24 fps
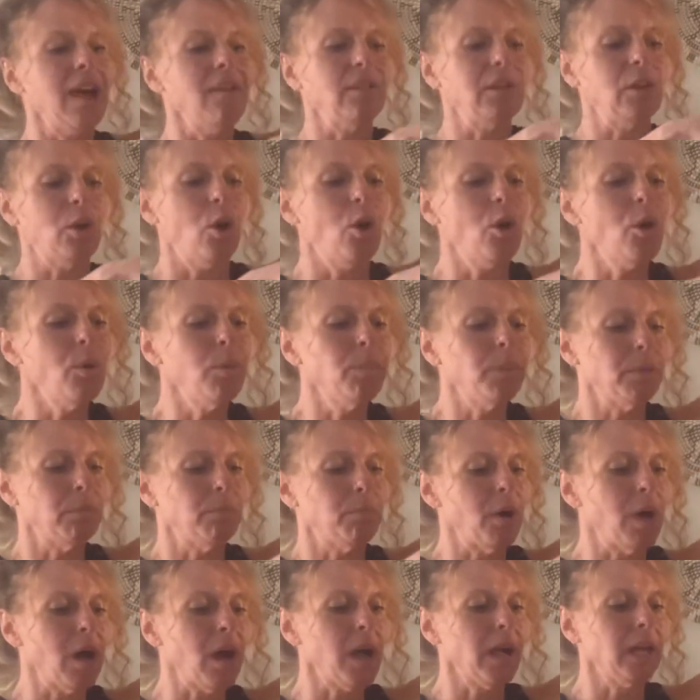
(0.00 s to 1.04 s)
an open
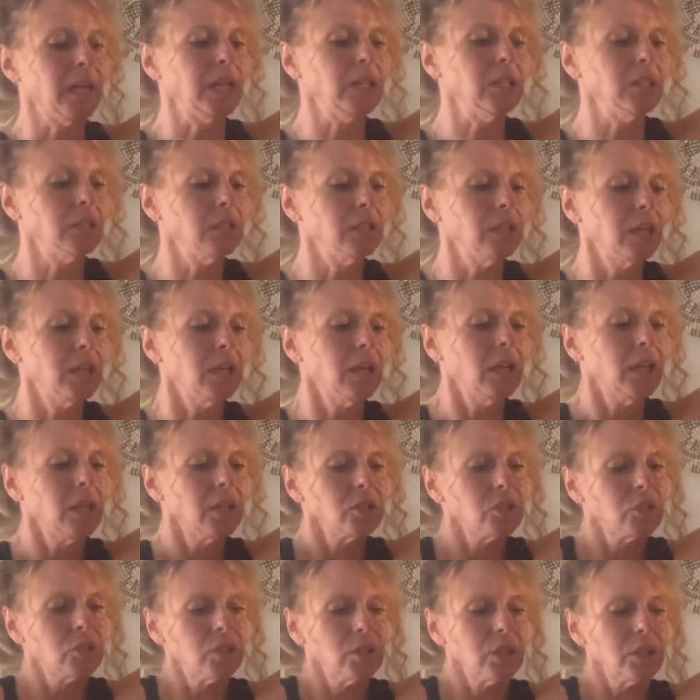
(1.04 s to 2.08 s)
pocket
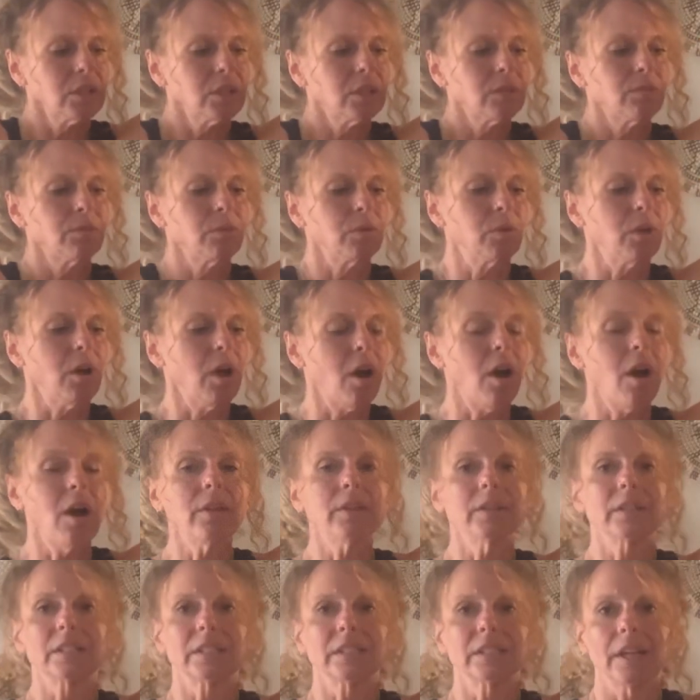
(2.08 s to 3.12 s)
just for all
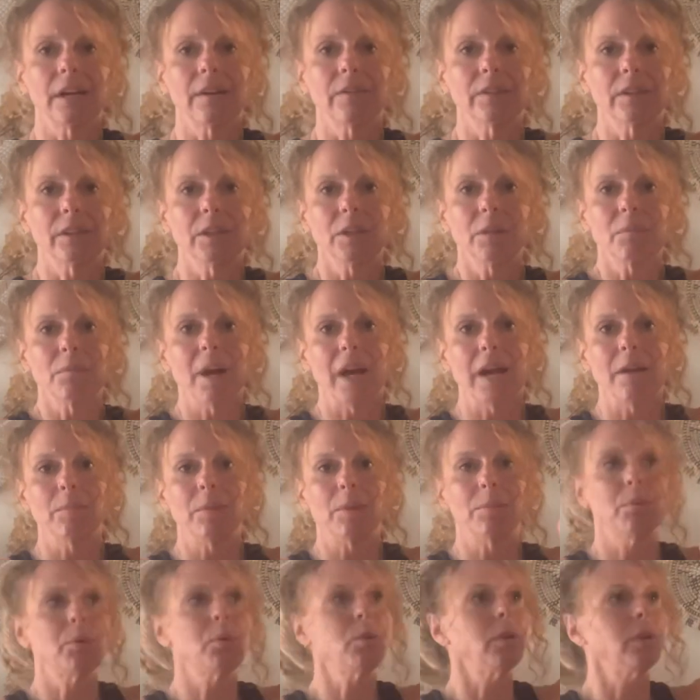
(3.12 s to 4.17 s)
the stuff that you might be
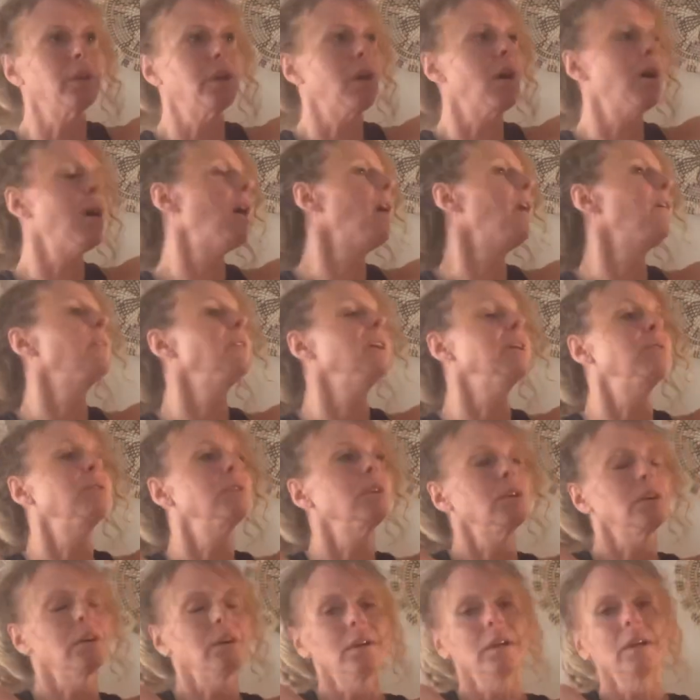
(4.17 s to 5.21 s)
pulling off if
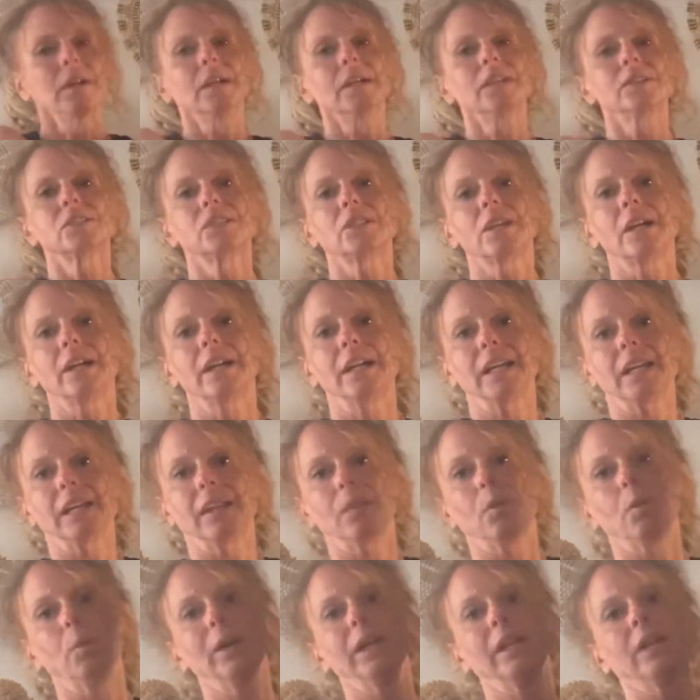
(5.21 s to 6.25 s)
you're starting in
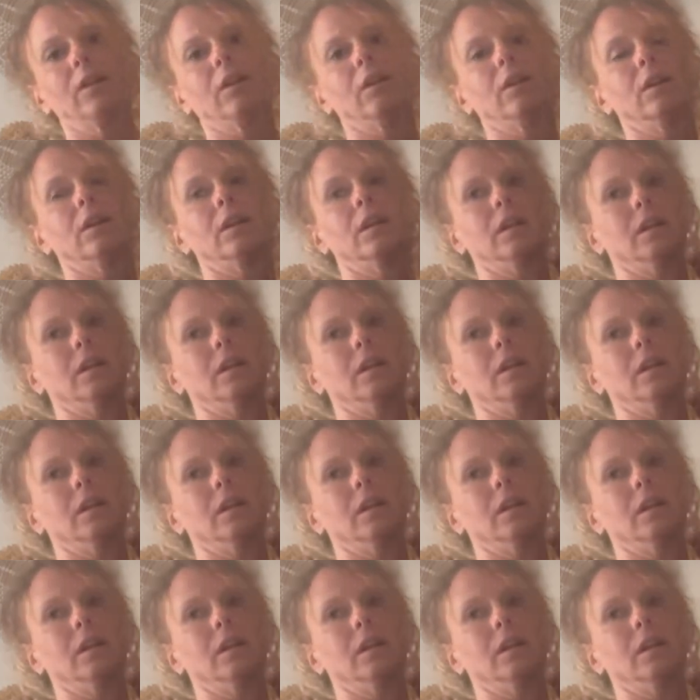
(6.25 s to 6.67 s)
the winter.